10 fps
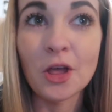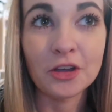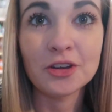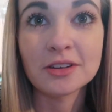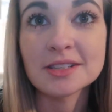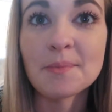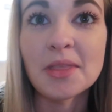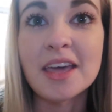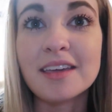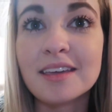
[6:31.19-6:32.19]
while I cook
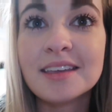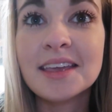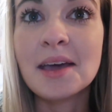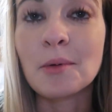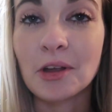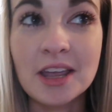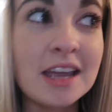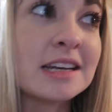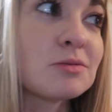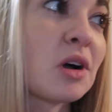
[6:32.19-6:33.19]
something, while I
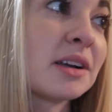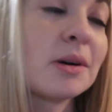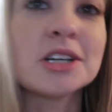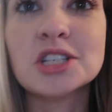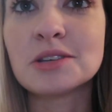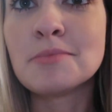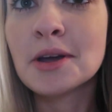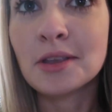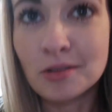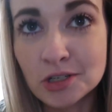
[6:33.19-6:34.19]
eat, while I watch
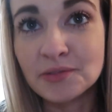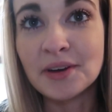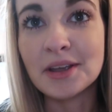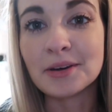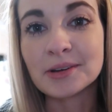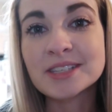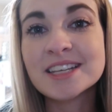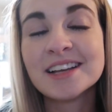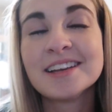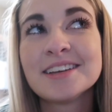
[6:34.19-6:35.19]
some YouTube
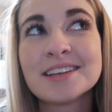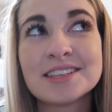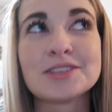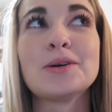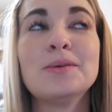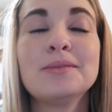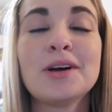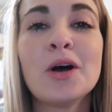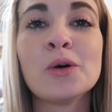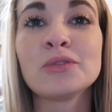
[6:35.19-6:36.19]
videos. So
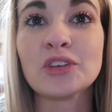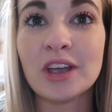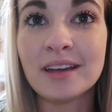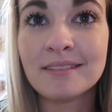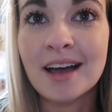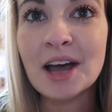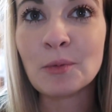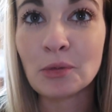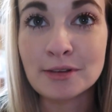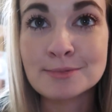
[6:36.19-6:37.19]
hopefully I
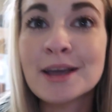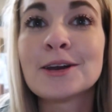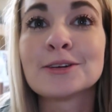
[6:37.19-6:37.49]
won't lose my